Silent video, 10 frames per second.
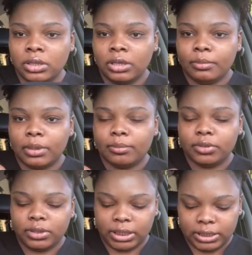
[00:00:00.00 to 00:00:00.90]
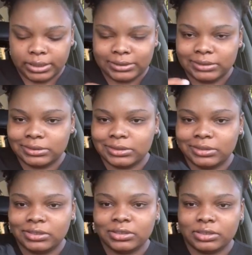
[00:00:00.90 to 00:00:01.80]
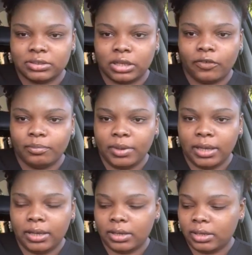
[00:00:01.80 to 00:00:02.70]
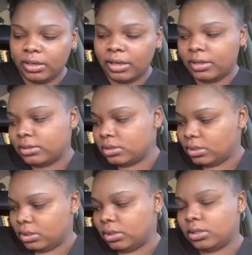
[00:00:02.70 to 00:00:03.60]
my blue light glasses. This is a soft bag and it has the